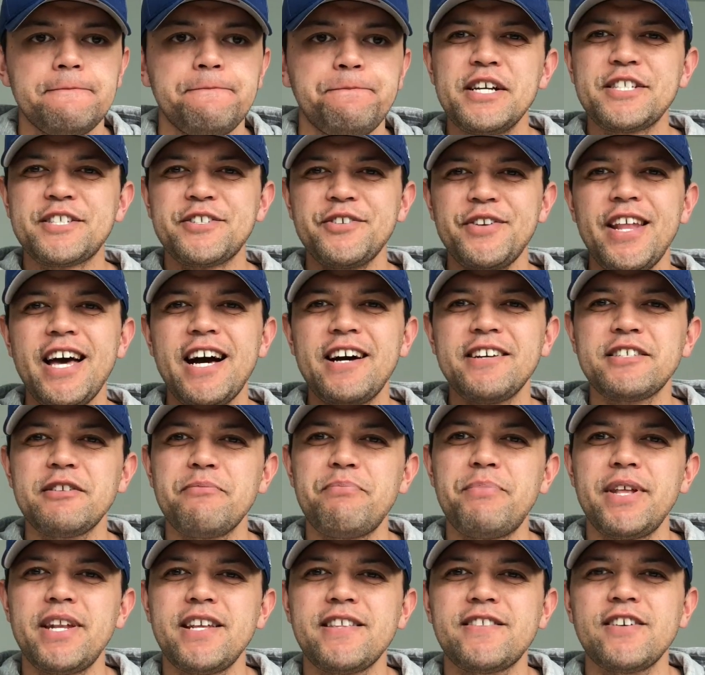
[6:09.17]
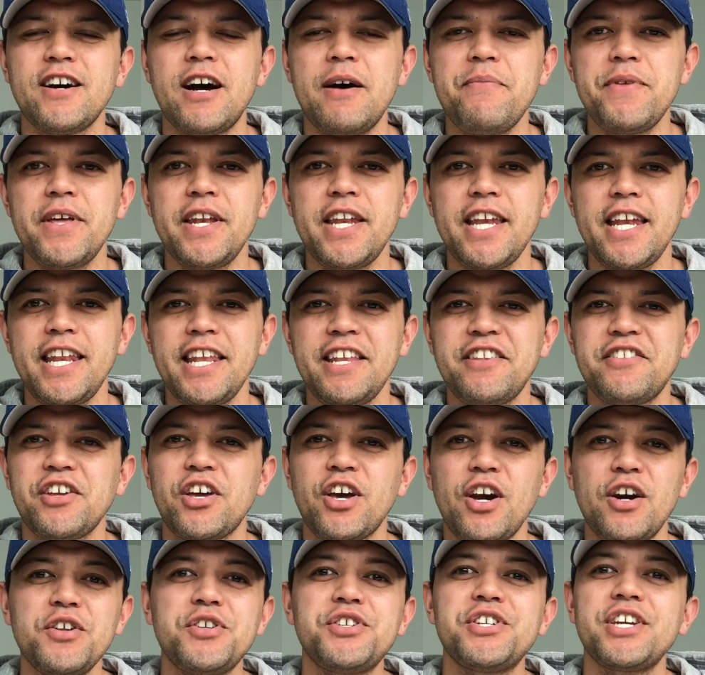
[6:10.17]
So now's a better time than any to
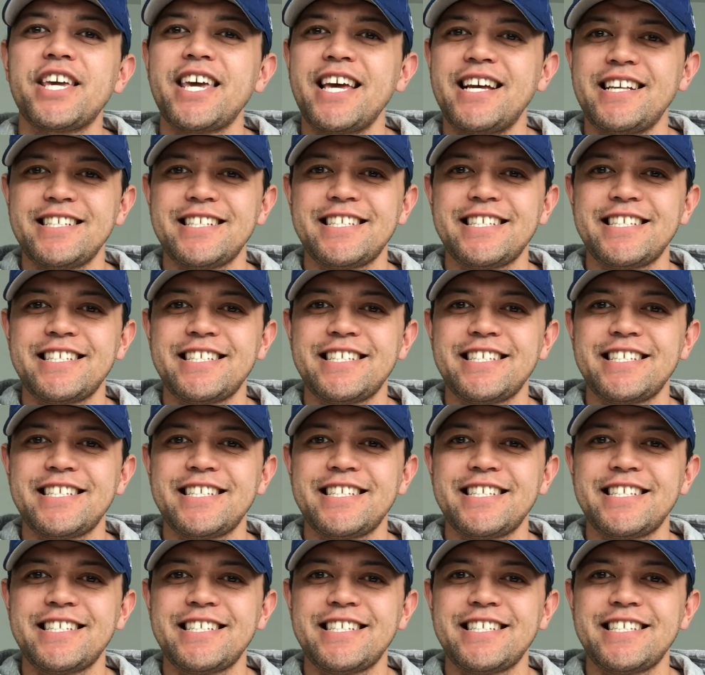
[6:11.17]
go check out